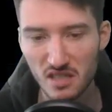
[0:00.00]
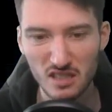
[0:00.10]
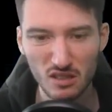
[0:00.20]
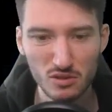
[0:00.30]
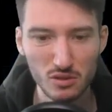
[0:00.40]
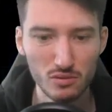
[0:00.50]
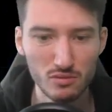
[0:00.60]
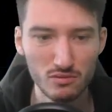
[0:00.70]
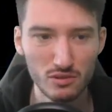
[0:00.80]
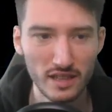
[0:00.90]
Down to
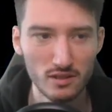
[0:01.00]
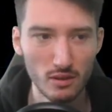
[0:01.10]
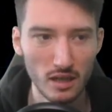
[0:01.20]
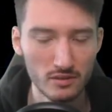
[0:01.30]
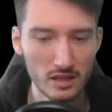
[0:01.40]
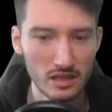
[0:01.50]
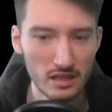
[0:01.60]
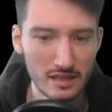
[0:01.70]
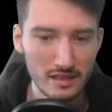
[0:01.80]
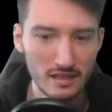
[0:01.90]
rank 200.
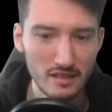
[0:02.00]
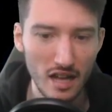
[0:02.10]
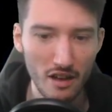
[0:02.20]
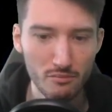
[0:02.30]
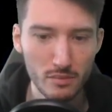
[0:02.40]
I haven't